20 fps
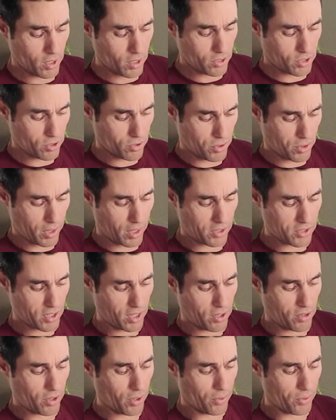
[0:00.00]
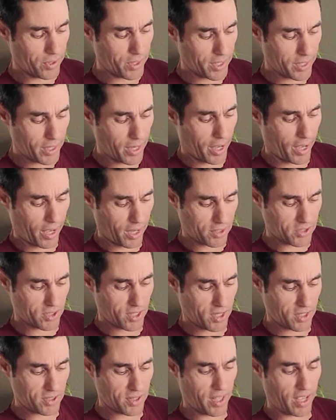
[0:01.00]
So things that you don't need to
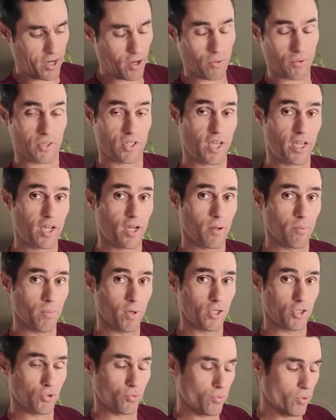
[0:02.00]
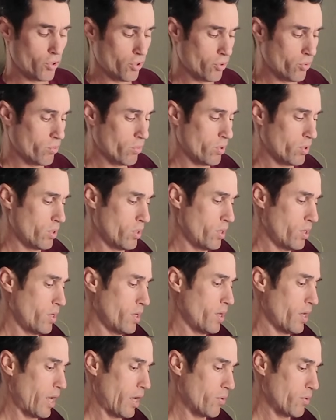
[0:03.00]
access, that don't take up much room,
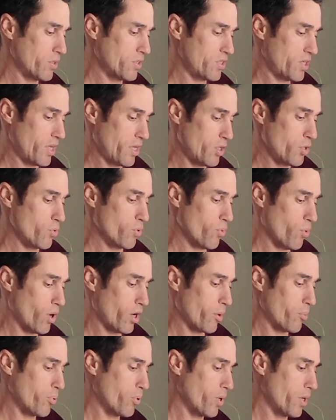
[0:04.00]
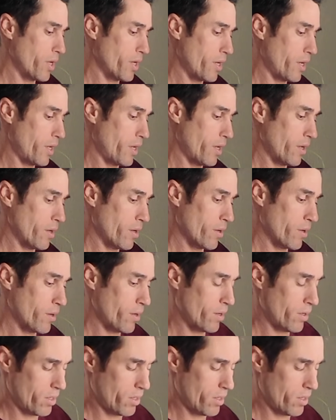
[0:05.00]
I would say you would want to put in here.